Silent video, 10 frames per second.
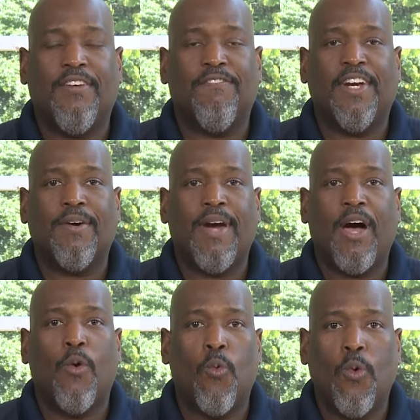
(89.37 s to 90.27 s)
figure
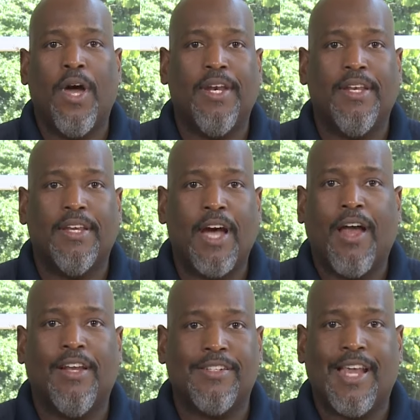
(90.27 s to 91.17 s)
out what
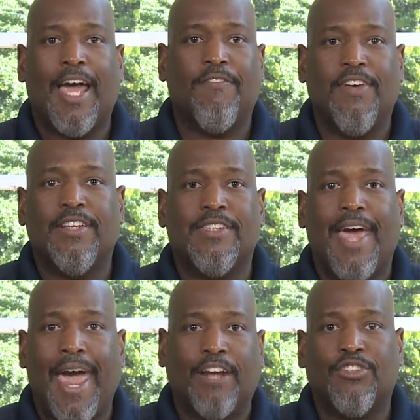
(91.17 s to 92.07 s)
college life is
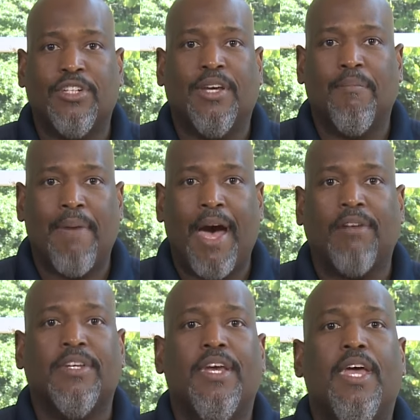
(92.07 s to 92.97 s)
actually about,